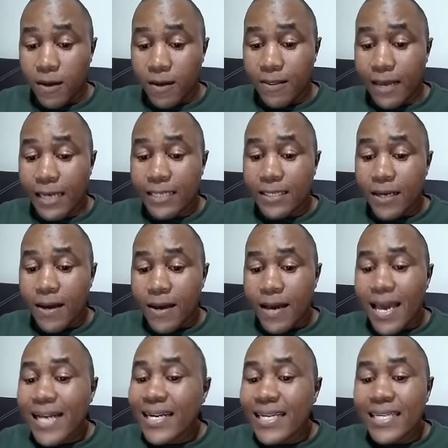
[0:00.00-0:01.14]
that
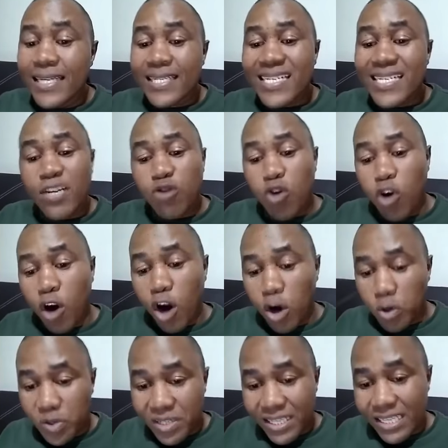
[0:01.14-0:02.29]
at least try to
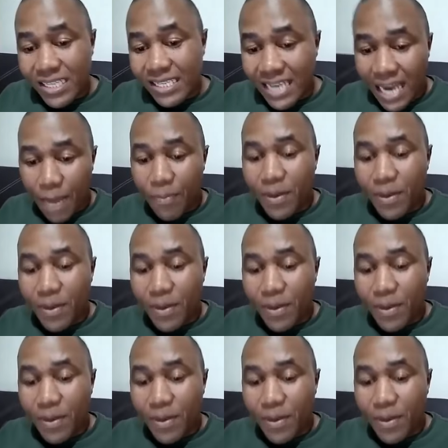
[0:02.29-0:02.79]
close this gap.